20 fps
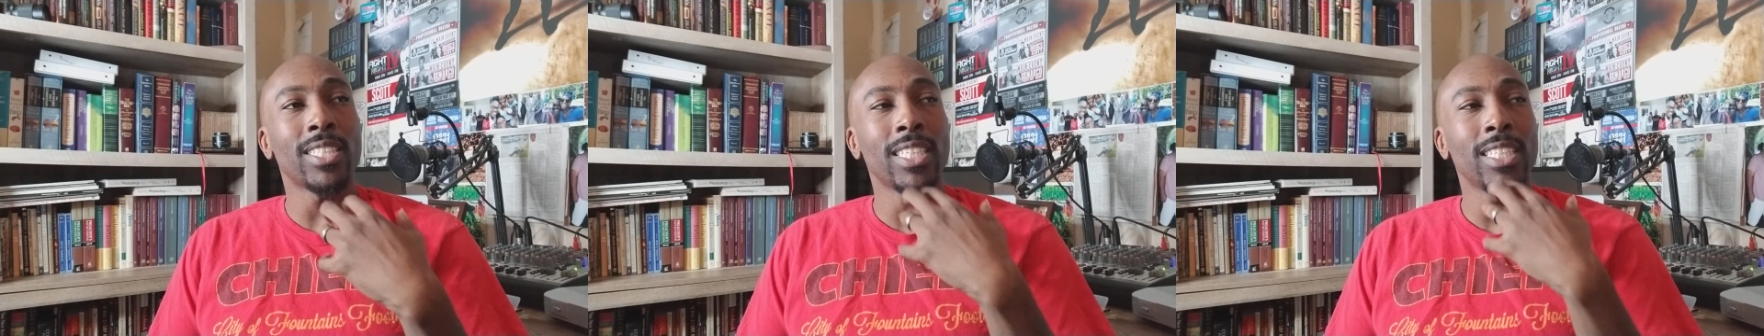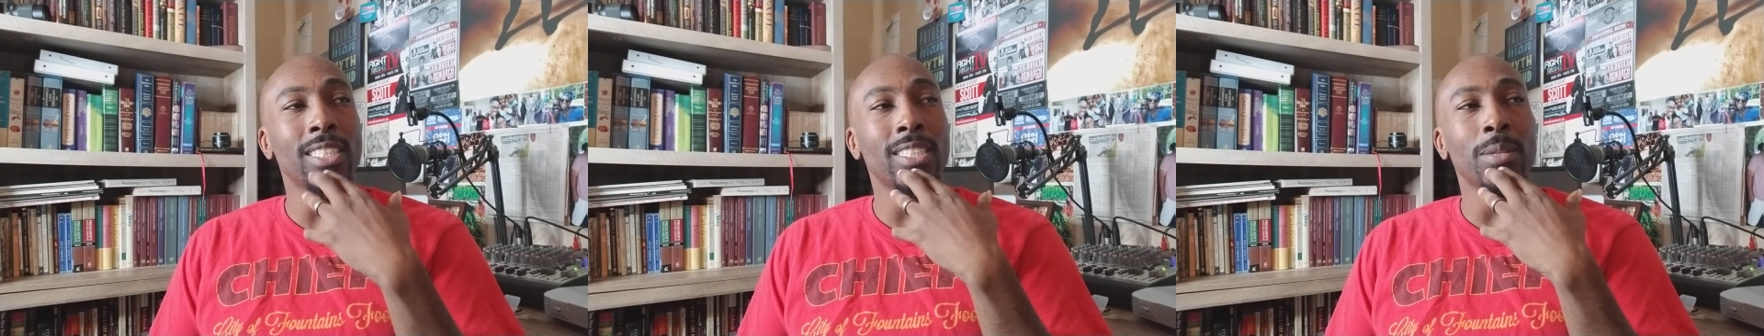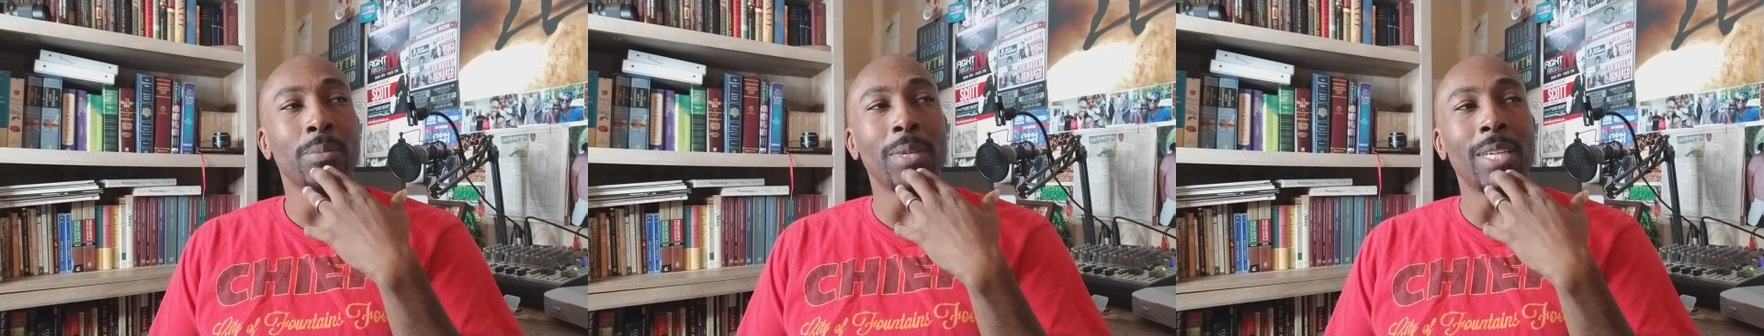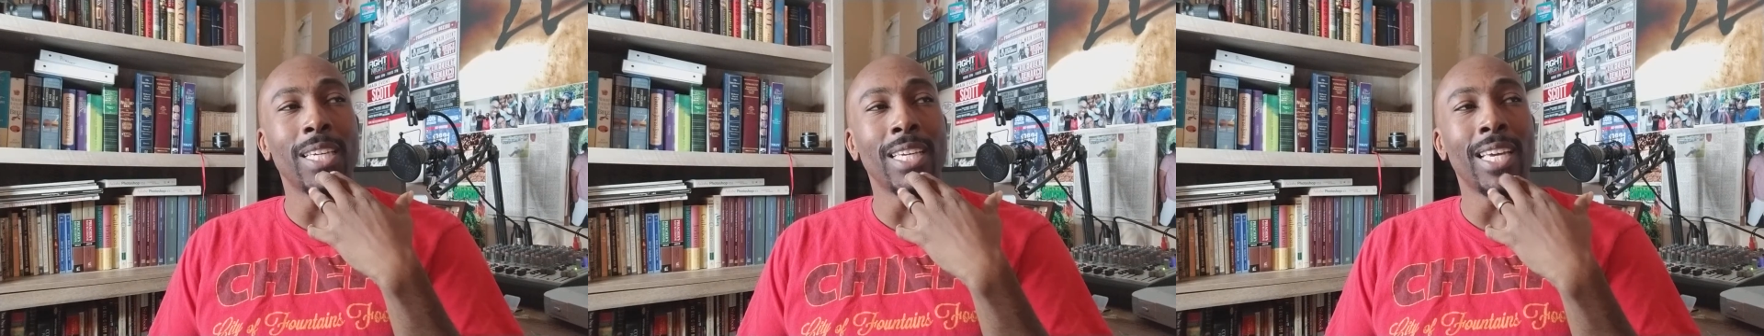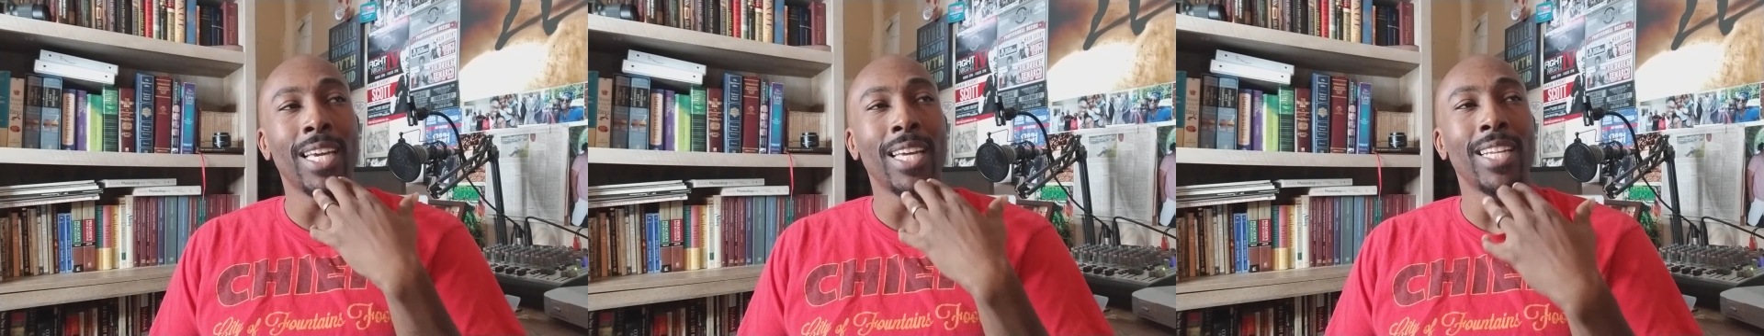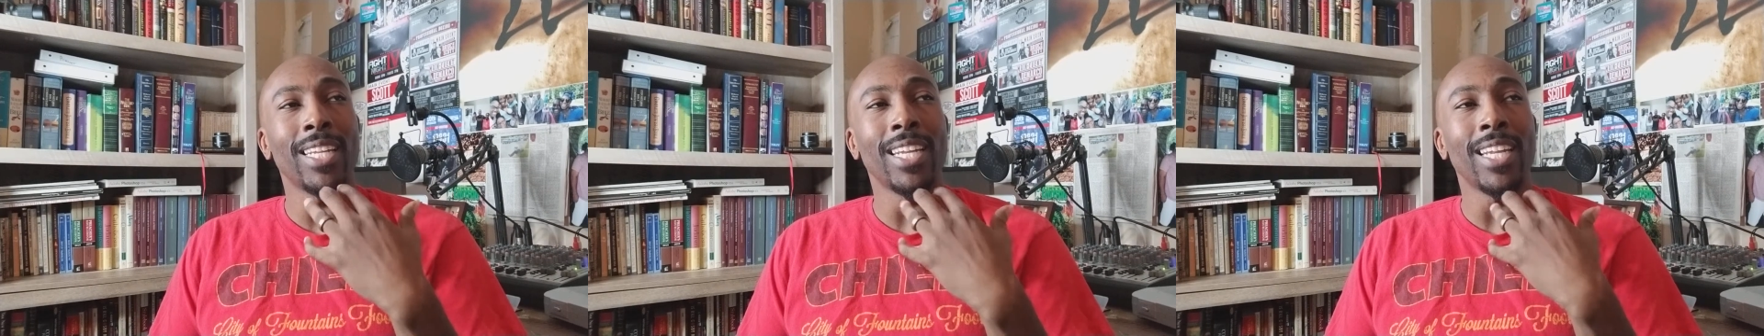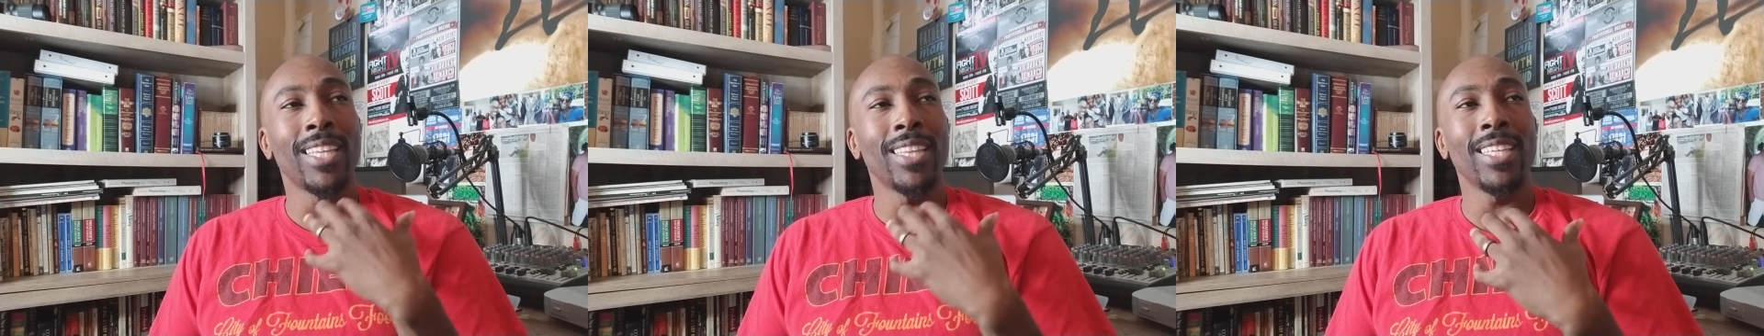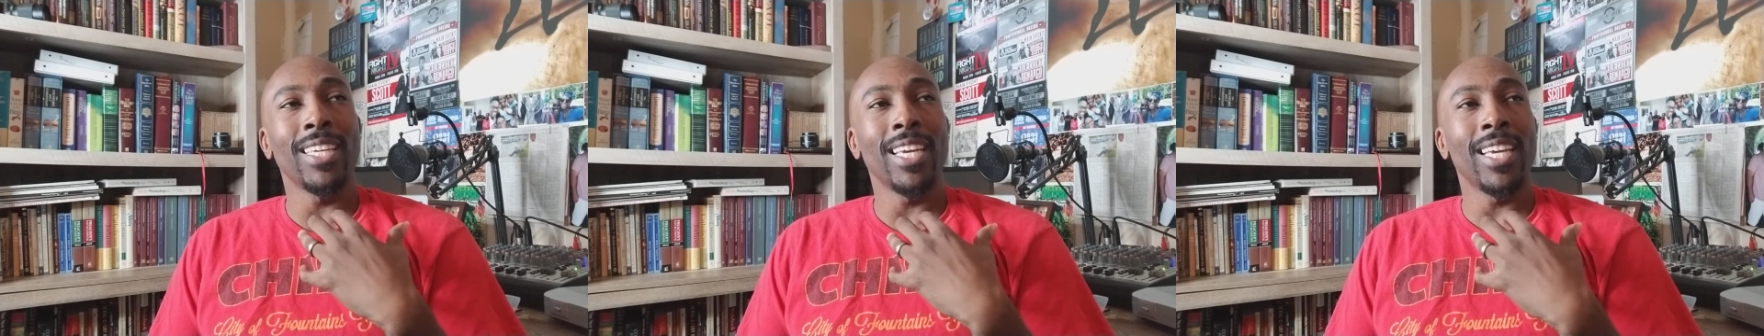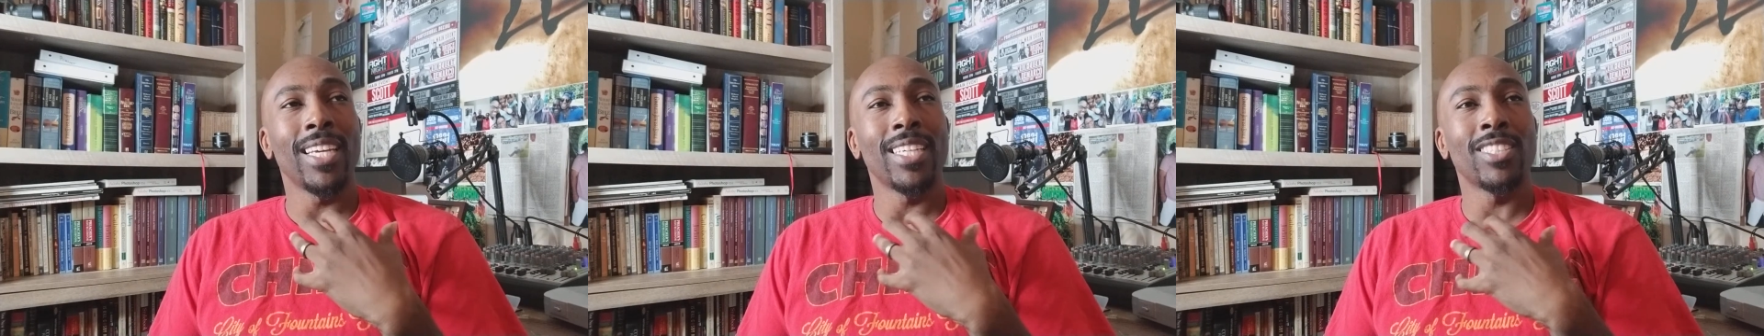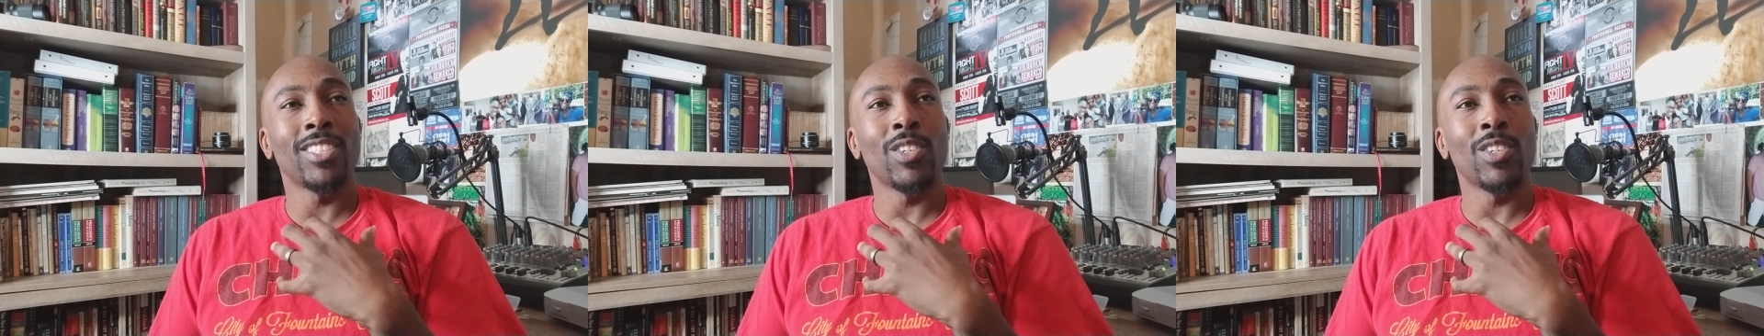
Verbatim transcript: He's the beginning and the end.